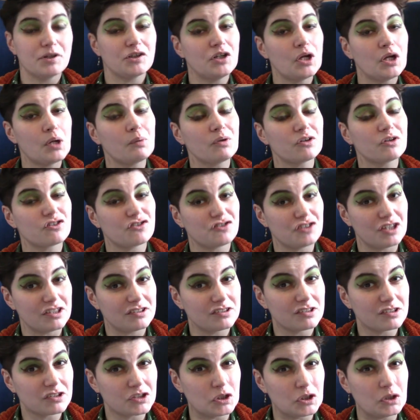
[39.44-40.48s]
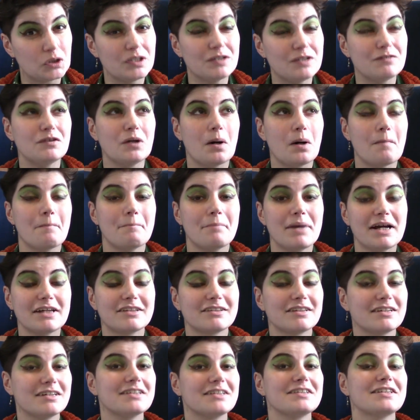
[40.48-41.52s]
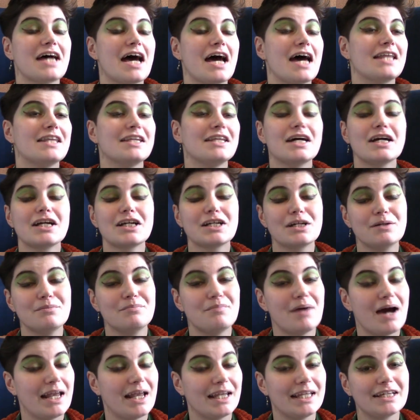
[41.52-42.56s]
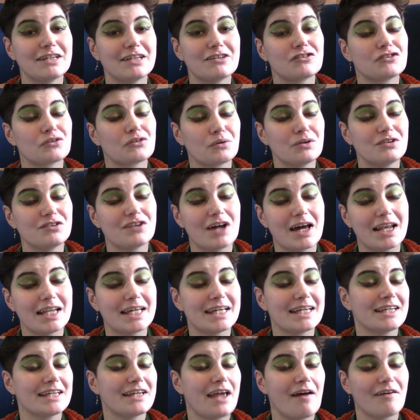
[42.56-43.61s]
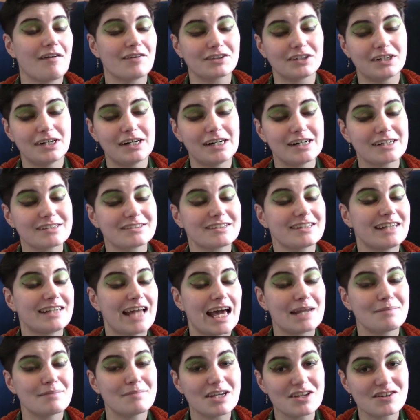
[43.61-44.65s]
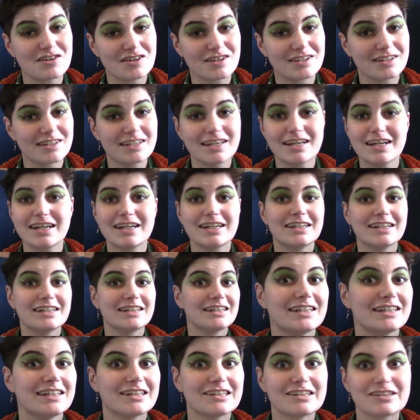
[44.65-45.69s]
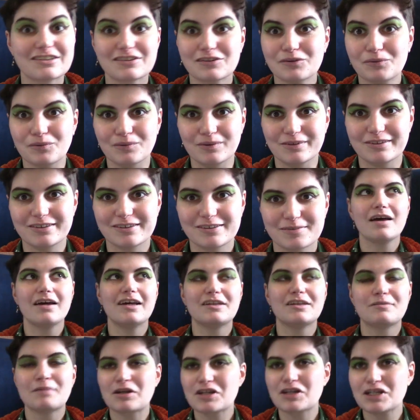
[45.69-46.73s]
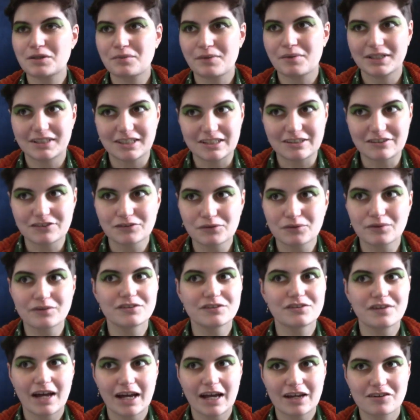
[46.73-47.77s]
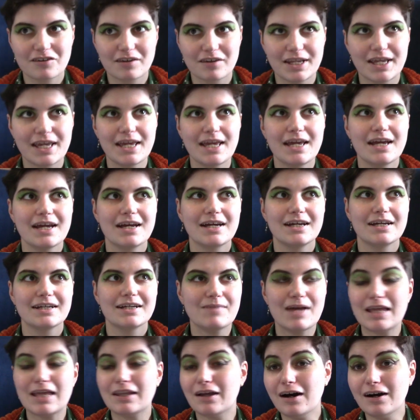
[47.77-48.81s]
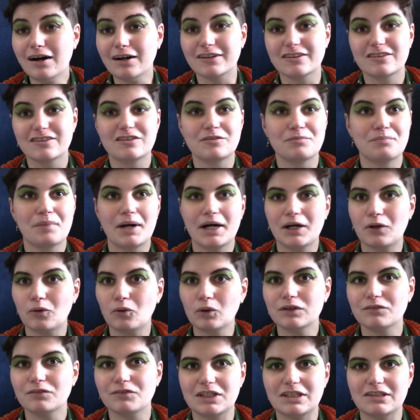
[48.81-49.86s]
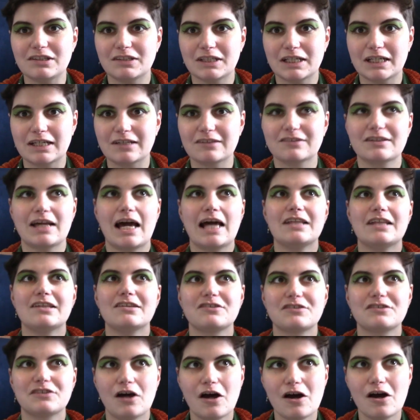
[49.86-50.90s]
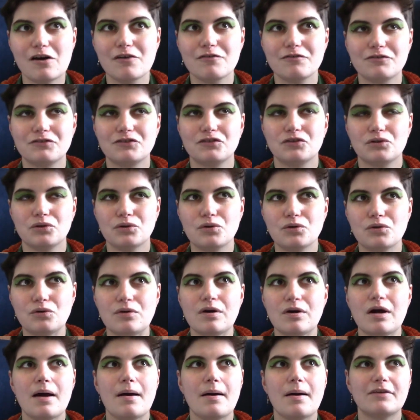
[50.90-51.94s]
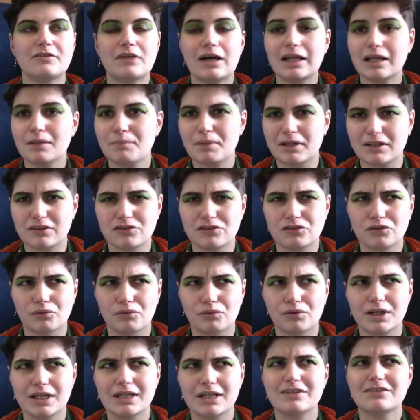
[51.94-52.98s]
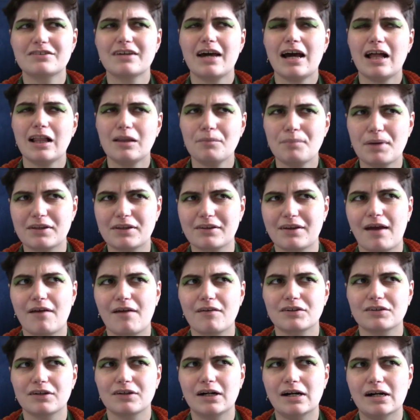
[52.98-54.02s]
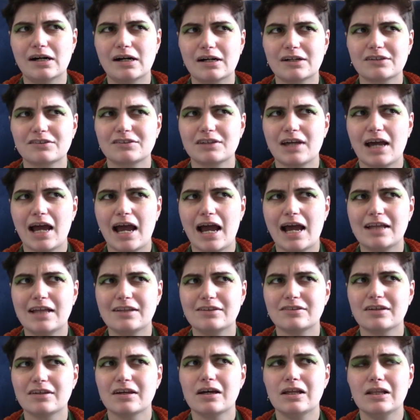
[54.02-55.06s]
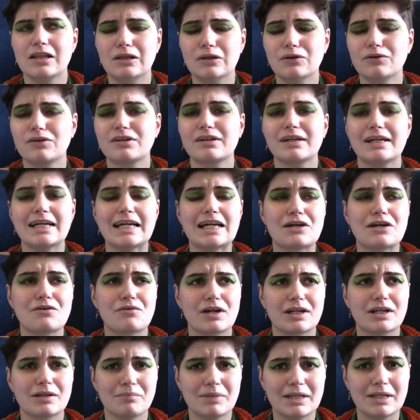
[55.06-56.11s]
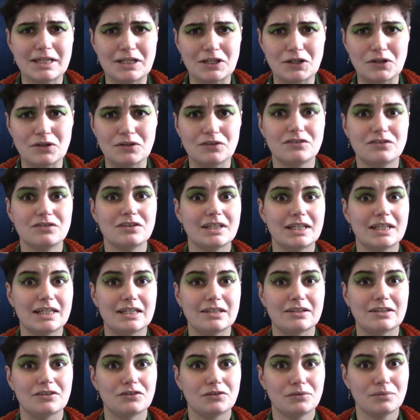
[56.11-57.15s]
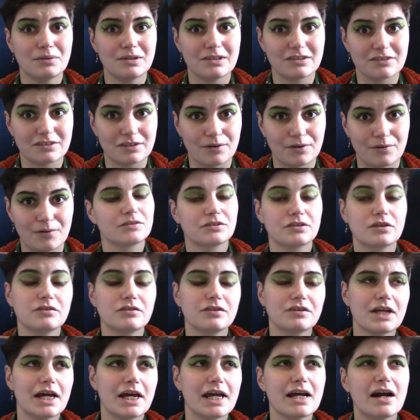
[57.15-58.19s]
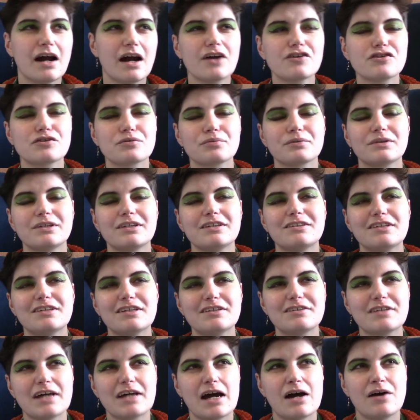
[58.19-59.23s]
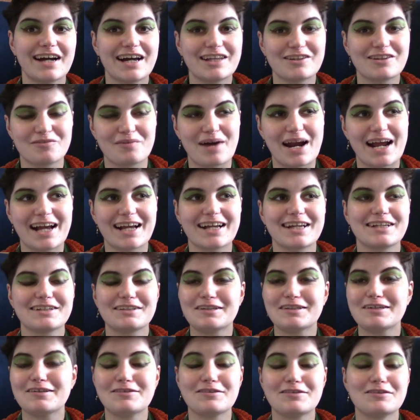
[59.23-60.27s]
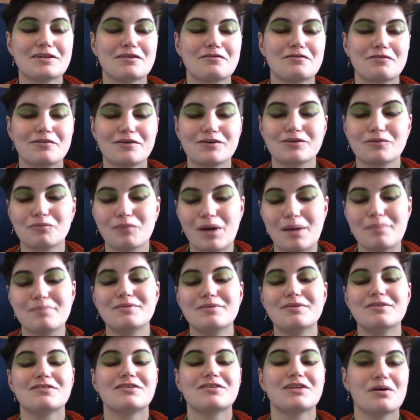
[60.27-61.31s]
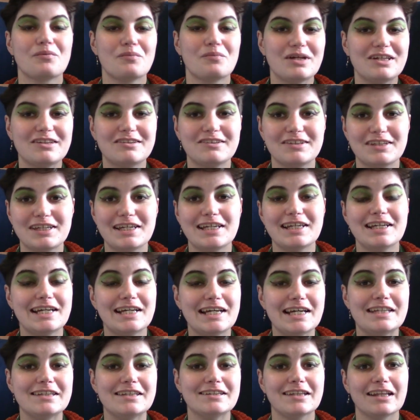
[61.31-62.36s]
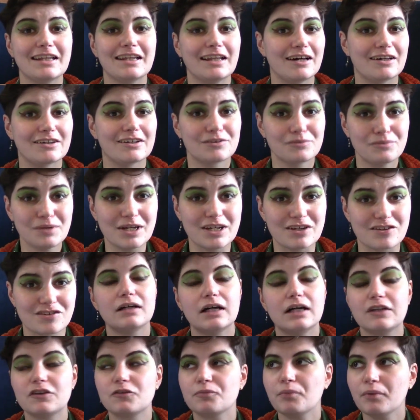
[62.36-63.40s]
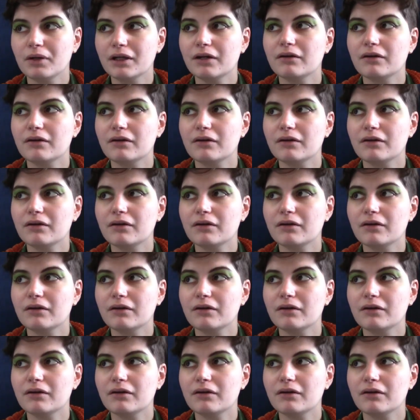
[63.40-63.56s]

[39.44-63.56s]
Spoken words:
you know what's just as good, if not better, than compelling storytelling, character arcs and animation? Swords. Especially when these swords are actually enhanced by all of these things and serve to tell a better story, tell better character arcs, and look incredibly good in doing so. So today I just want to sit down and rank these different weapons that we see in The Last Wish. And spoiler